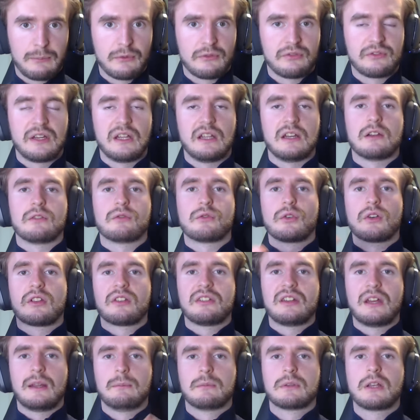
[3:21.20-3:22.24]
data, for the
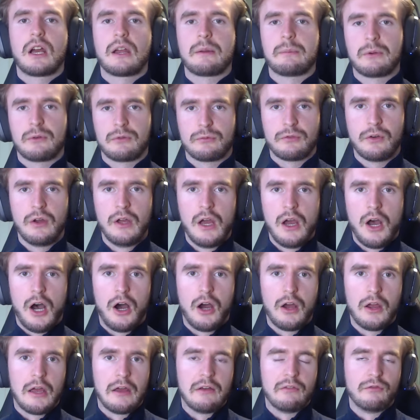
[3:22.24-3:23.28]
same type of
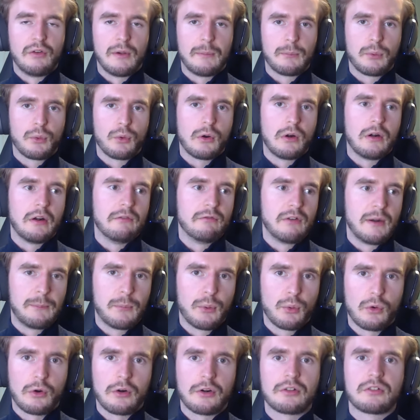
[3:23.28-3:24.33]

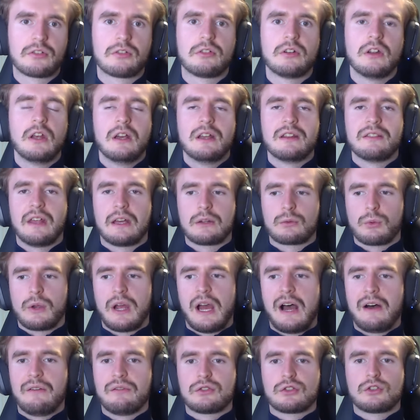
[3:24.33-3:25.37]
reports, that we
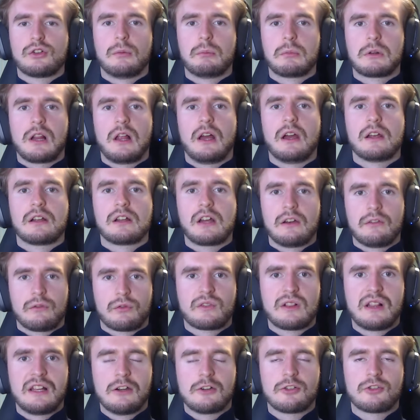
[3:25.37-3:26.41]
have some kind of
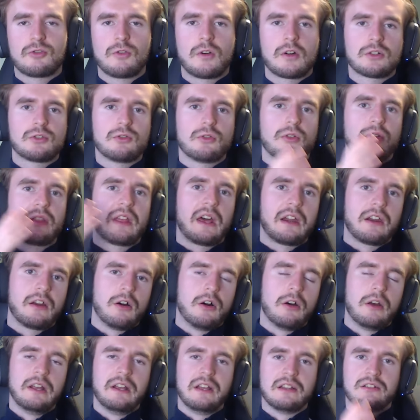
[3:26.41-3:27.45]
clear structure that
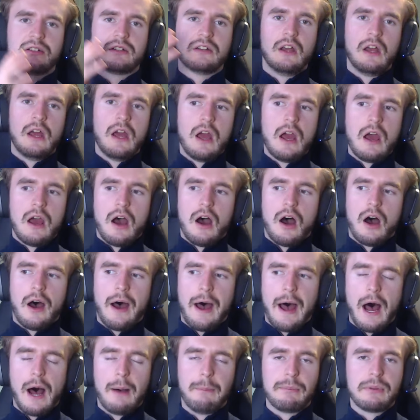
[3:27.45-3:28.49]
is
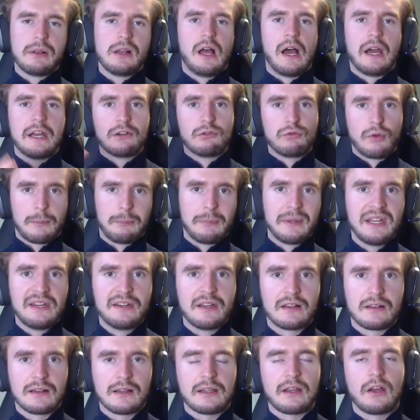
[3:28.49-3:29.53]
applied
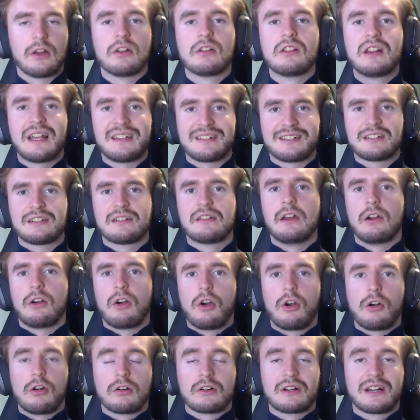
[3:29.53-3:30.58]
repeatedly, unless there
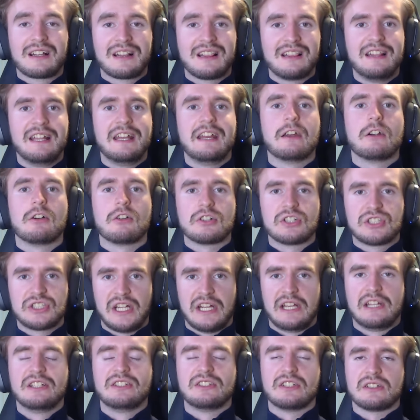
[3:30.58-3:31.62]
are clear
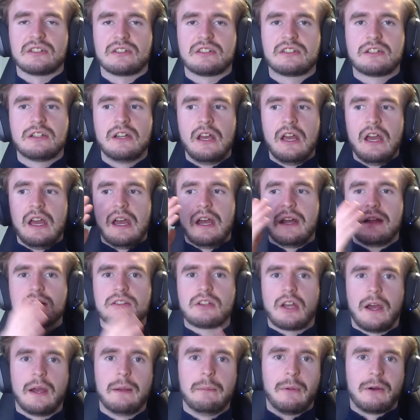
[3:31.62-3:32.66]
changes
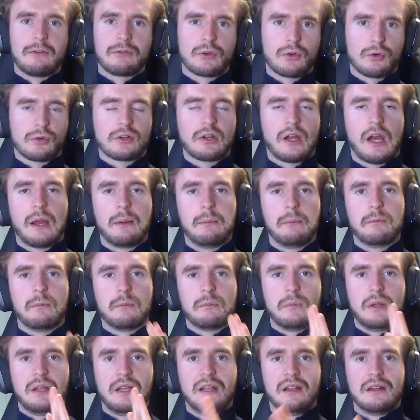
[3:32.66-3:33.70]
time after time
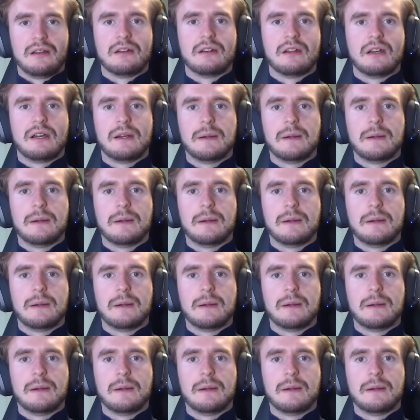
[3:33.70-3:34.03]
in